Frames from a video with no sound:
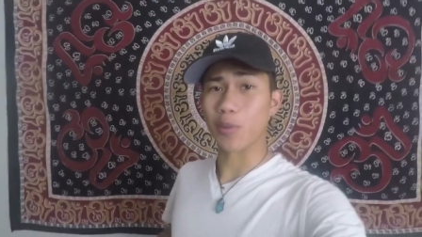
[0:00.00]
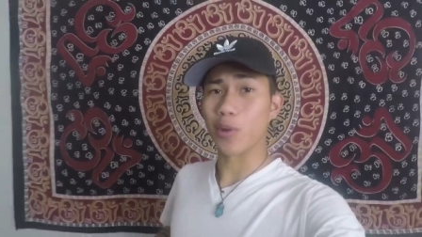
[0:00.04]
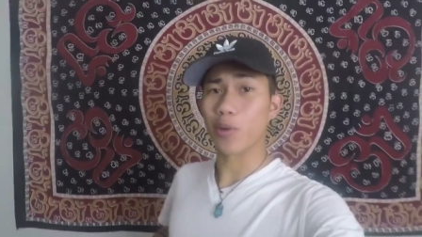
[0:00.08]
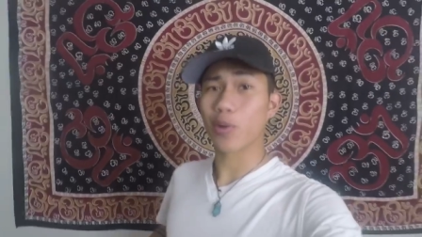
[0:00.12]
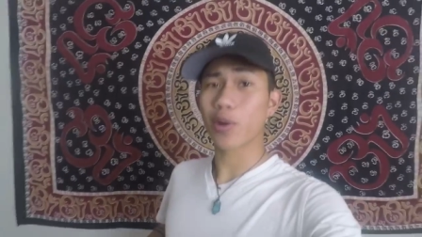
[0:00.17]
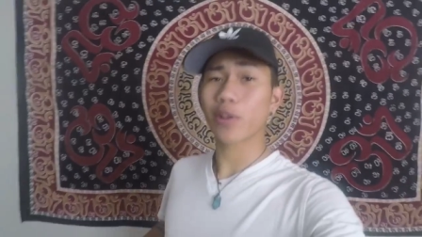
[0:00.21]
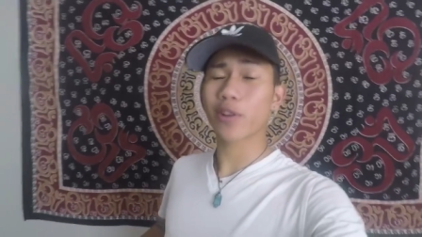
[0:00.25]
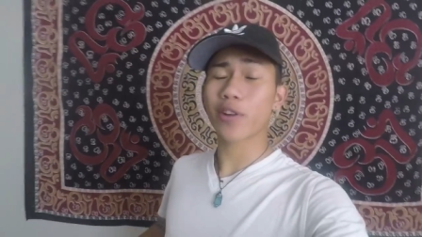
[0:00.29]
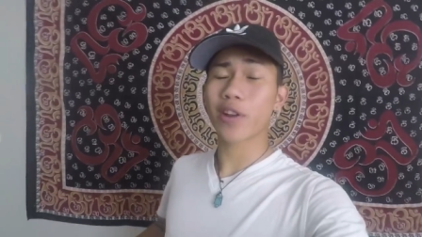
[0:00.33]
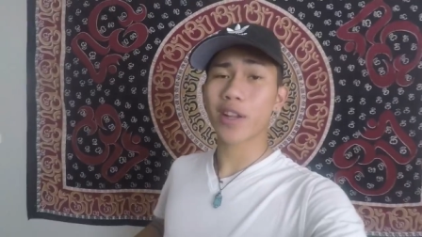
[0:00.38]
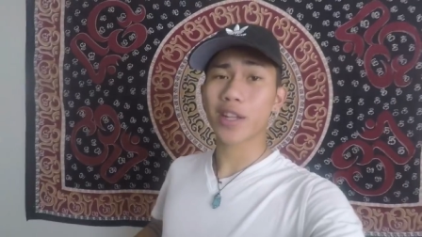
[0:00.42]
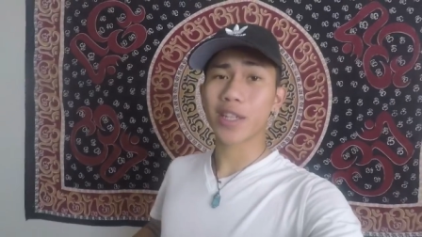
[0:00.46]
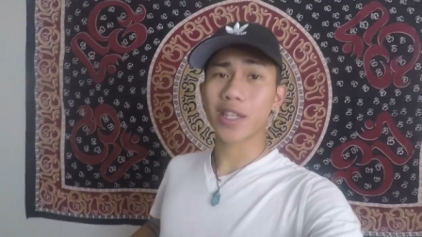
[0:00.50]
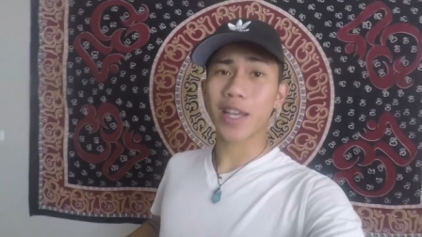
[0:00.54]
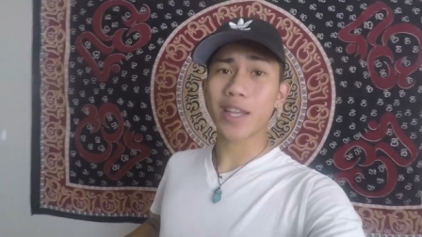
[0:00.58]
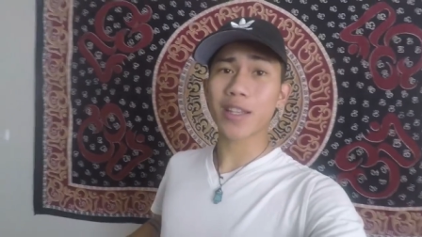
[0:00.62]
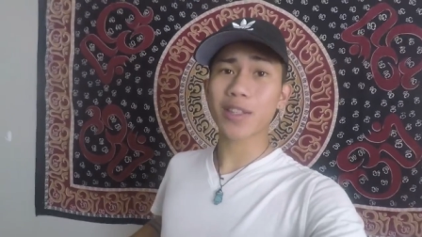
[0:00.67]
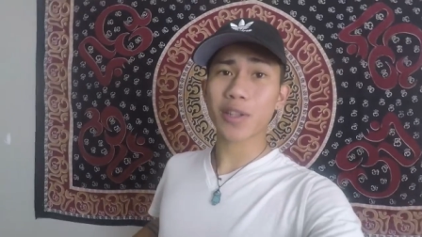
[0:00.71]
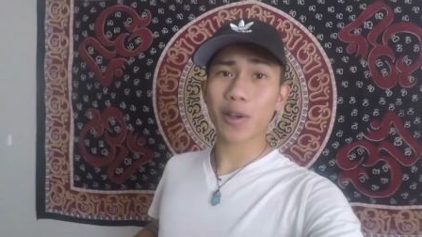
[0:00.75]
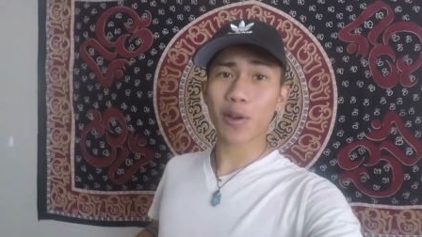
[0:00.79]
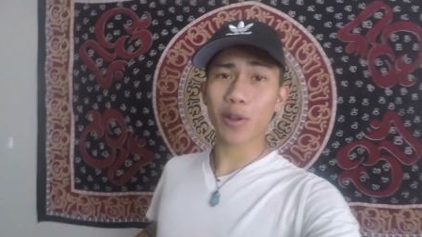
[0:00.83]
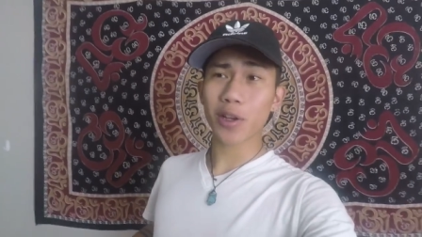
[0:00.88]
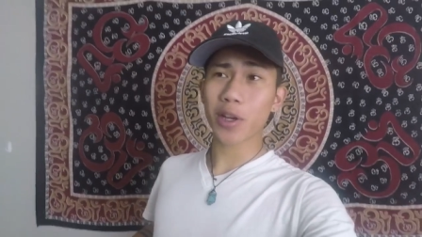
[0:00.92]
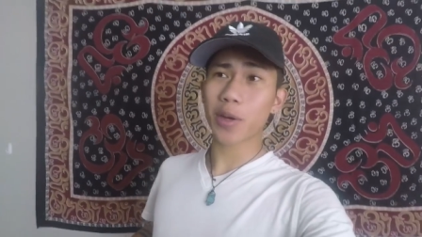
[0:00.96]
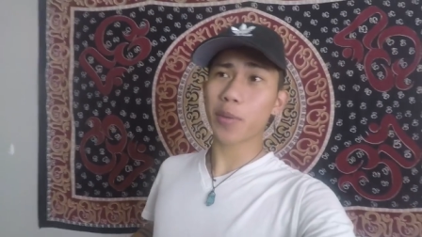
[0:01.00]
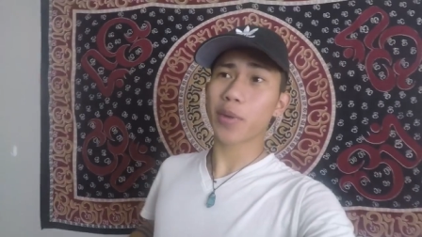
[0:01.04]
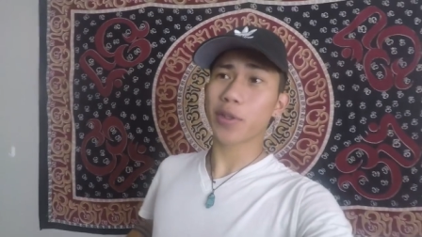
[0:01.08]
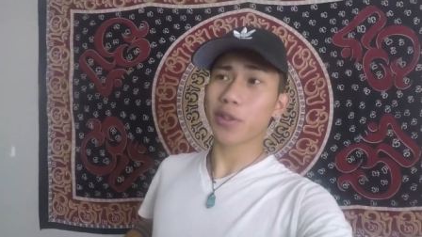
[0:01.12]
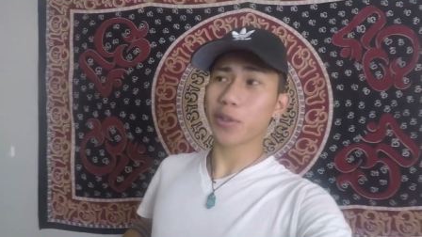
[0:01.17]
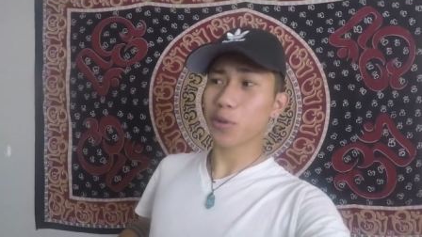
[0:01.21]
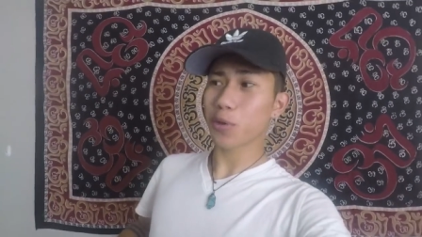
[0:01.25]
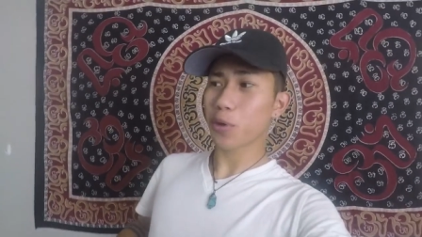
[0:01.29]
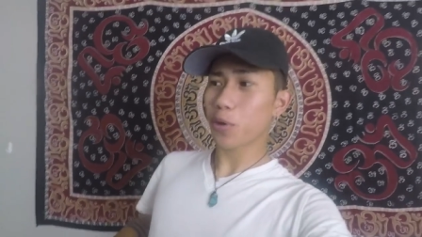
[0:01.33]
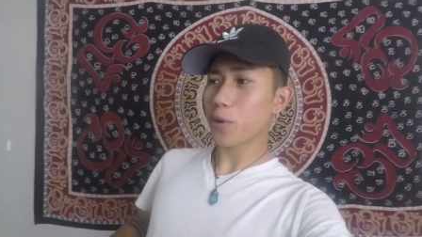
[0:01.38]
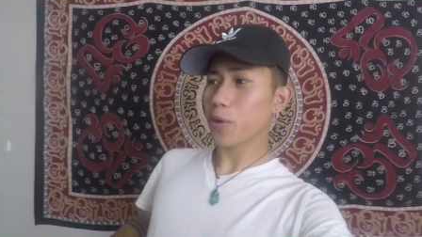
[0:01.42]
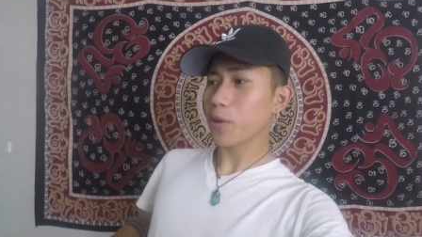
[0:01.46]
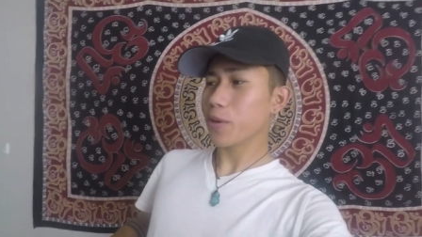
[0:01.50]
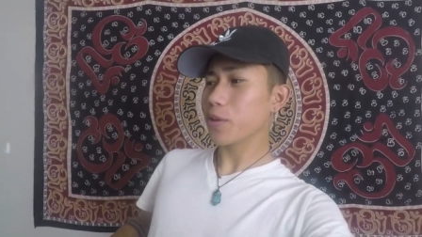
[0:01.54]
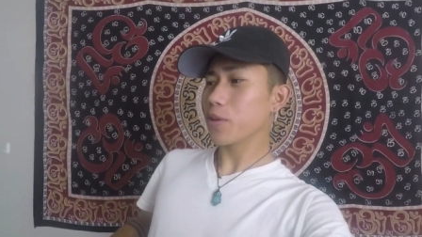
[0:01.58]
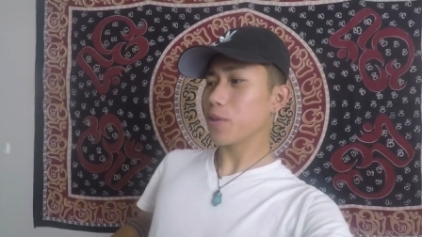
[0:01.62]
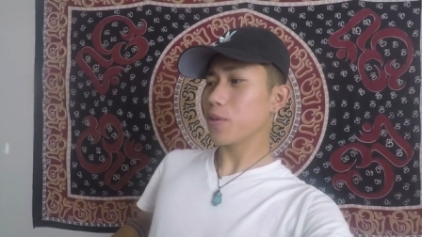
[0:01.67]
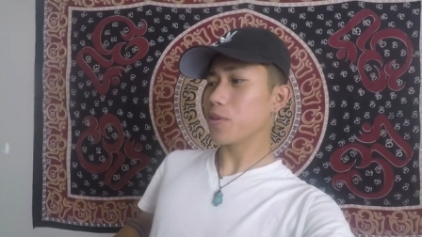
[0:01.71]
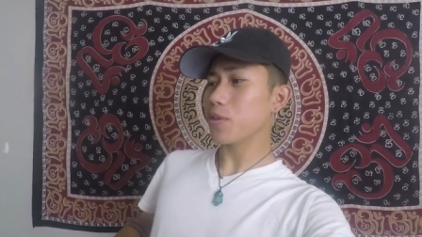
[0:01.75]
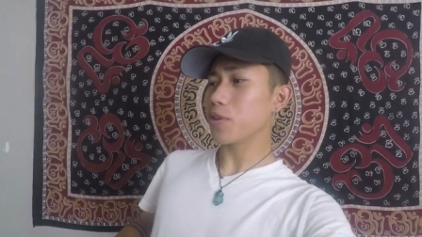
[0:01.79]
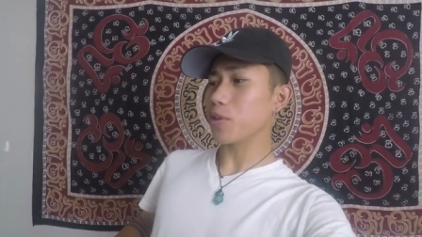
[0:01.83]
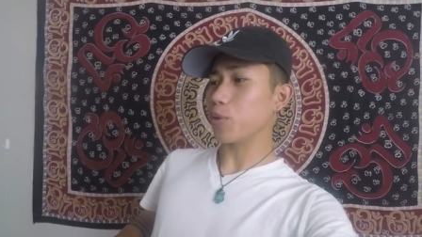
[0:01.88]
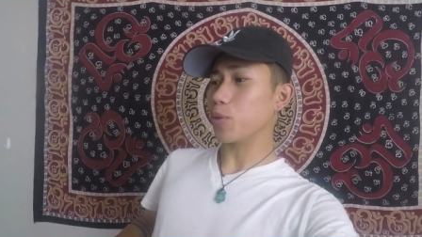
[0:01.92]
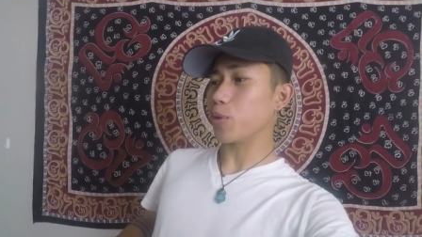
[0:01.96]
You wanna learn how to dance? Go look up a tutorial on
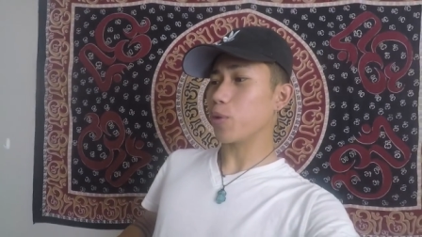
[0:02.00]
YouTube.